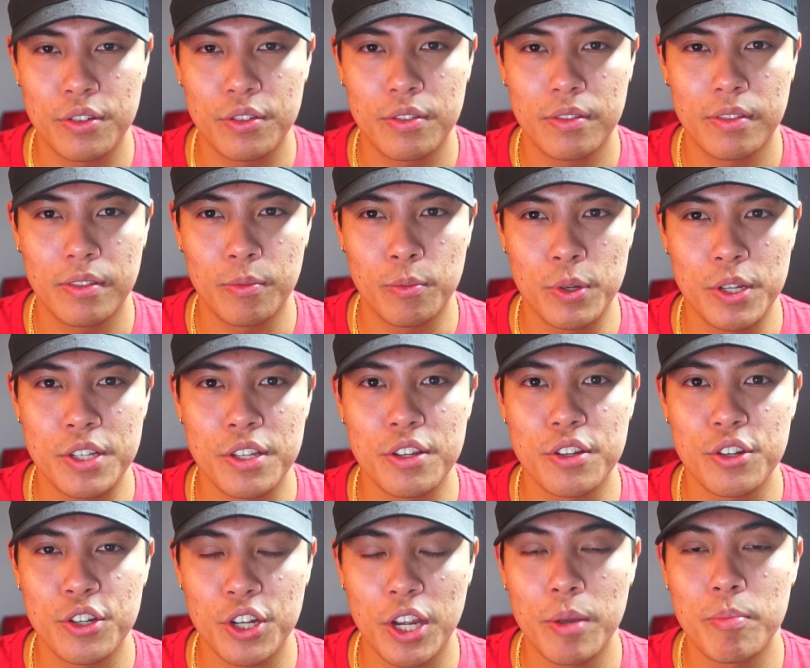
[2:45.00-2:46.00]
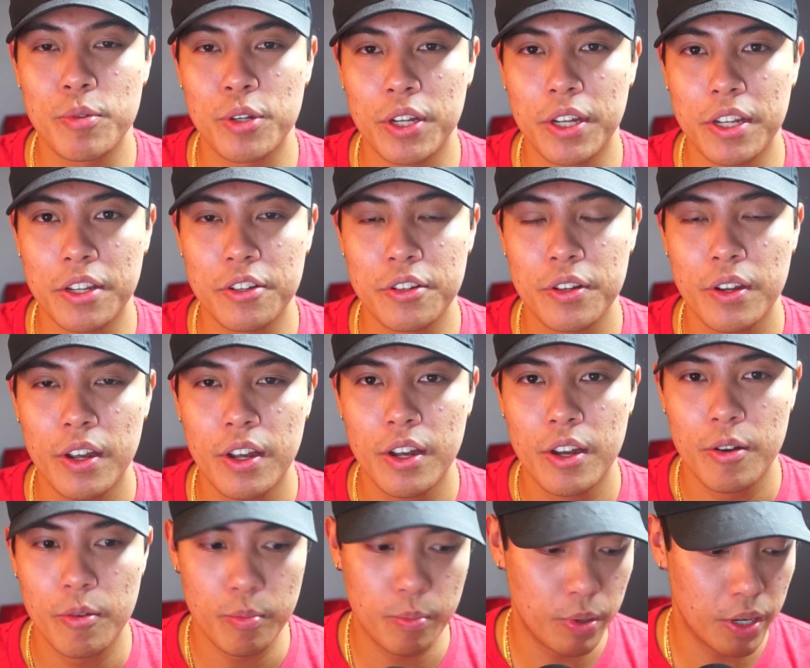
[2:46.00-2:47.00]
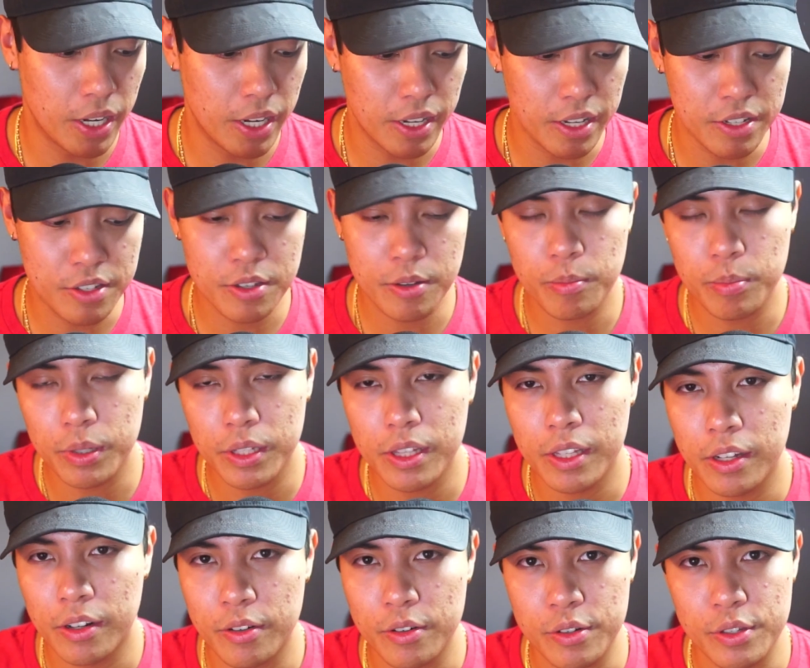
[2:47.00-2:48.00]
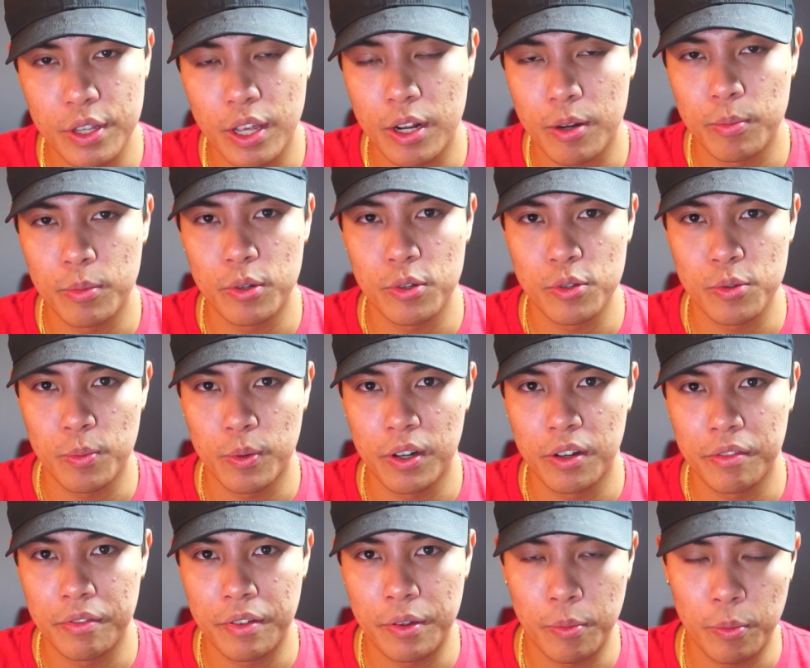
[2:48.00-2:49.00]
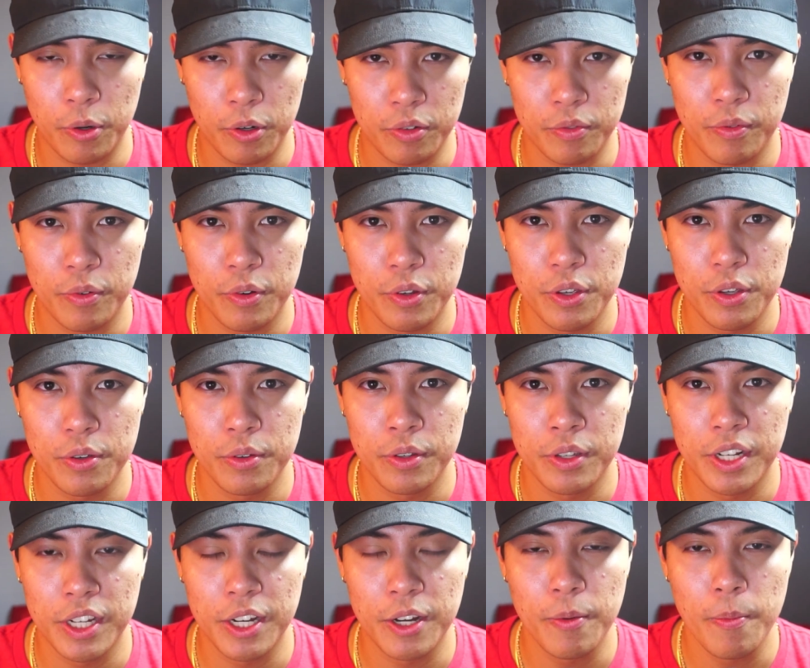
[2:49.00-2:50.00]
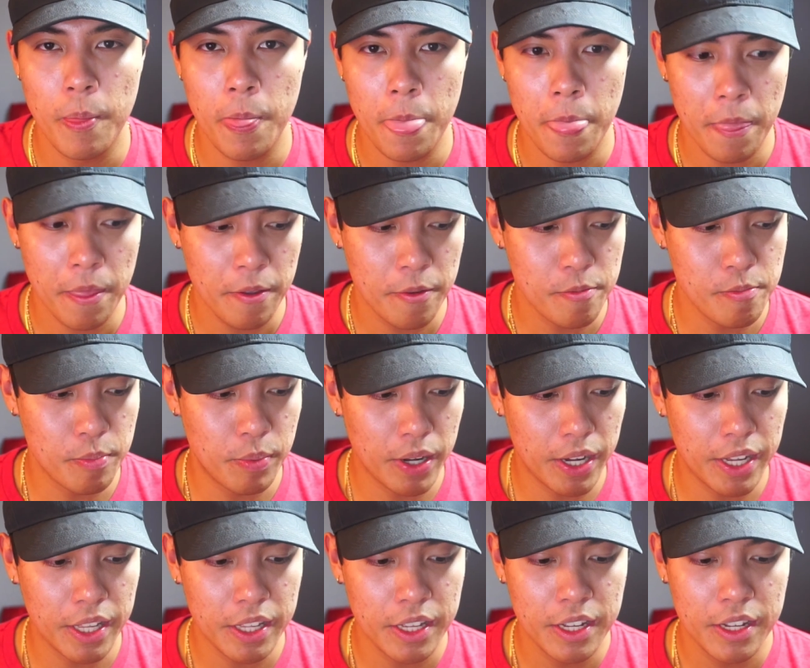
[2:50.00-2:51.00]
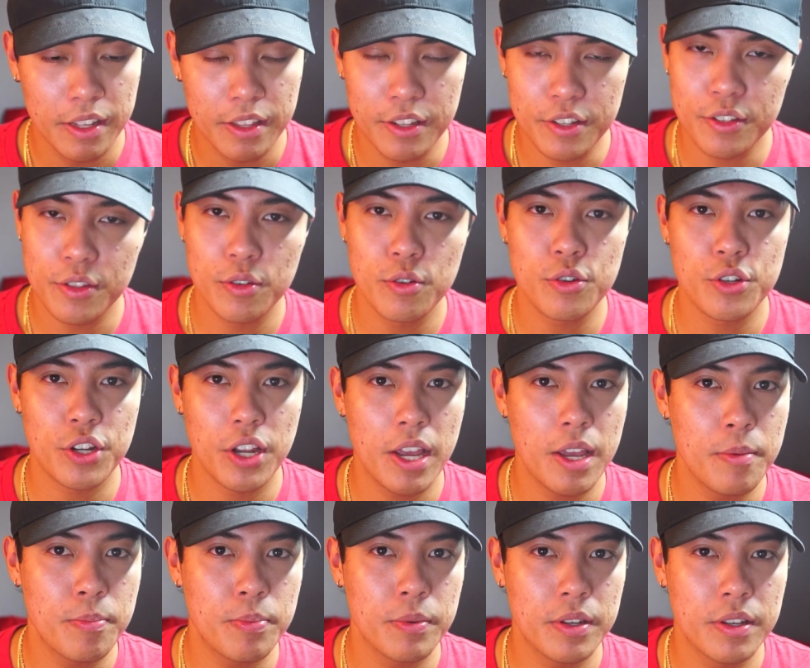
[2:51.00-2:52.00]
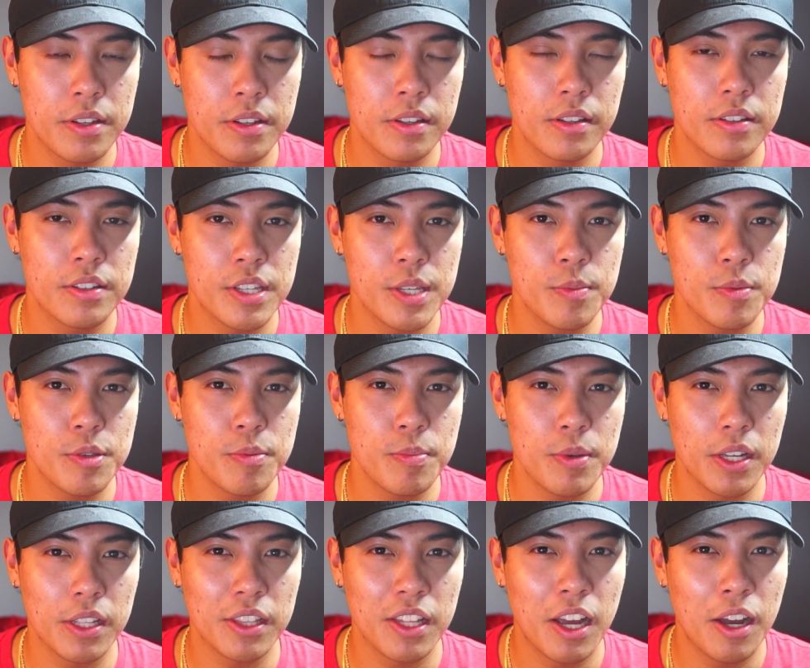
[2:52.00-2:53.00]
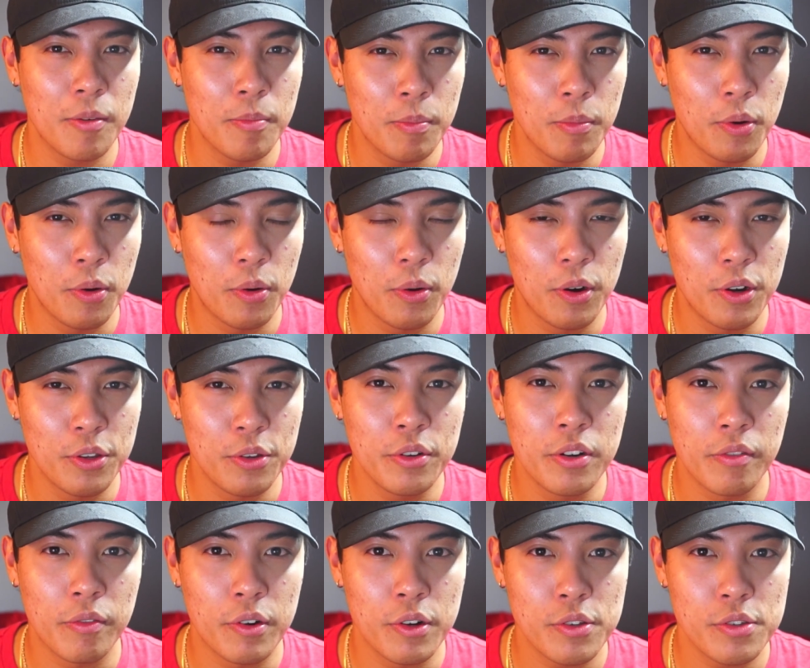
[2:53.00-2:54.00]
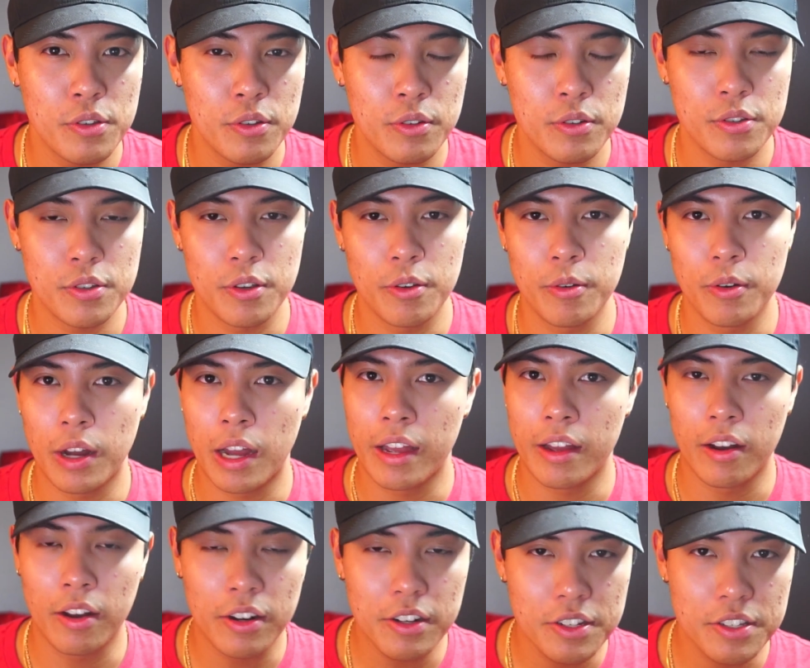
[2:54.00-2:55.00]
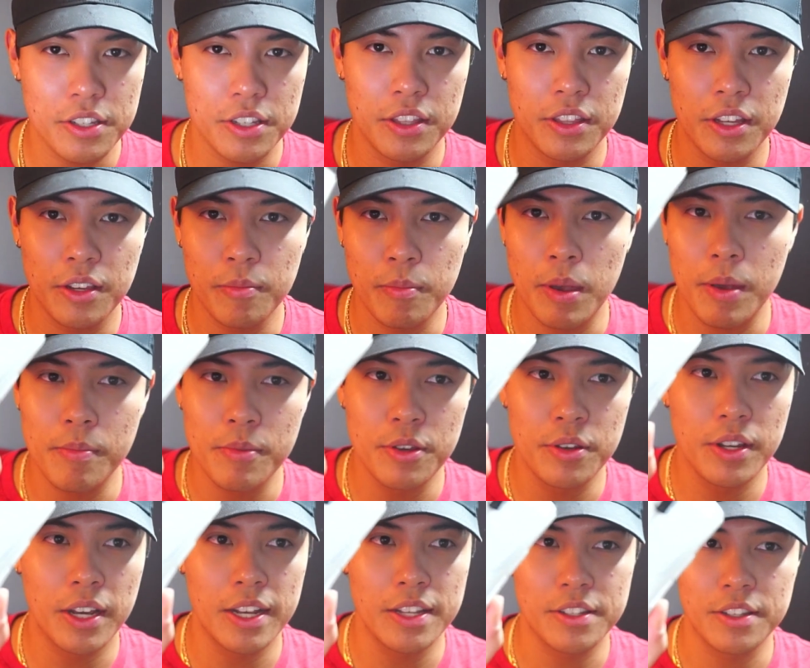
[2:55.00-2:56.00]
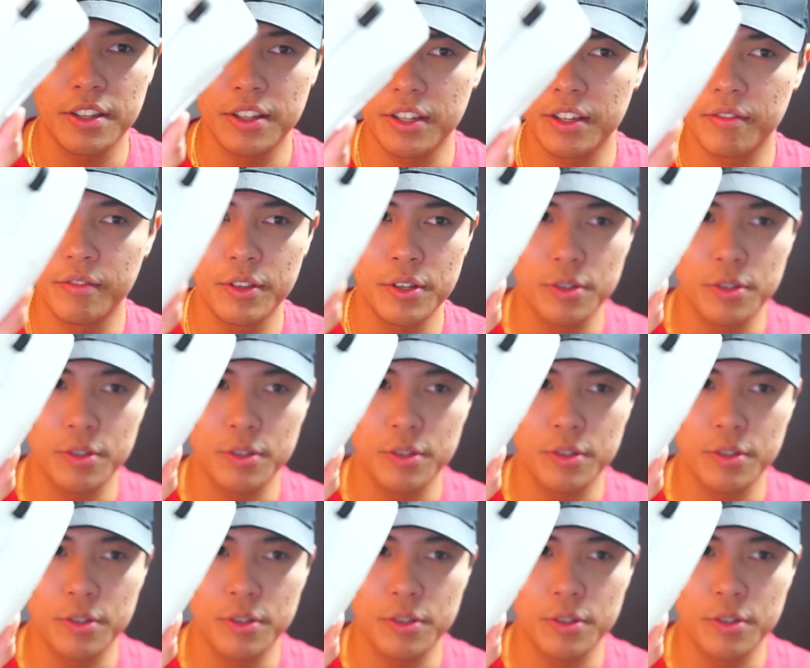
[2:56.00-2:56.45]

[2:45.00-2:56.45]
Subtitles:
recent shape change, but it's completely understandable as well if it worked for you, you know. But this new shape seems to be a lot more universal, so I honestly think maybe you guys can give this